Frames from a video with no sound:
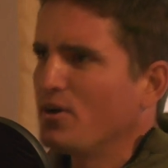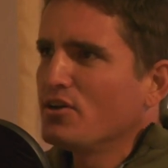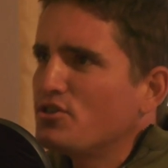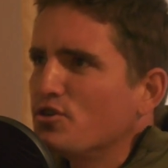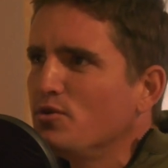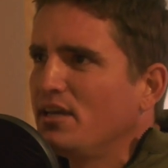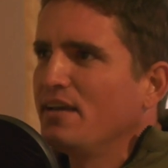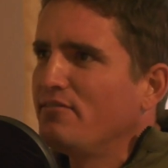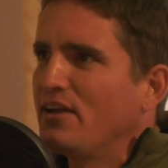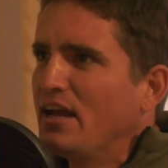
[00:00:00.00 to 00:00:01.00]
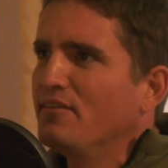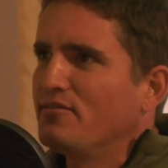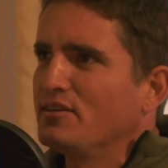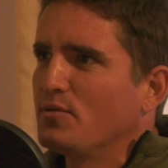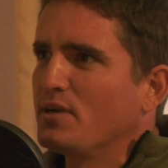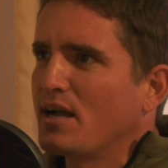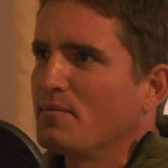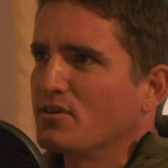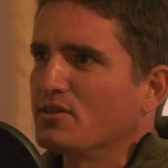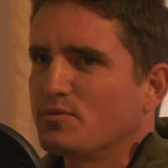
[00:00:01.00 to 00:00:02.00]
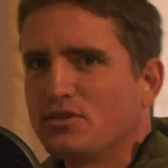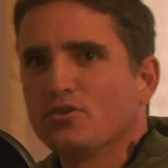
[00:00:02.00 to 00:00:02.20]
we don't shoot every elephant that we come across we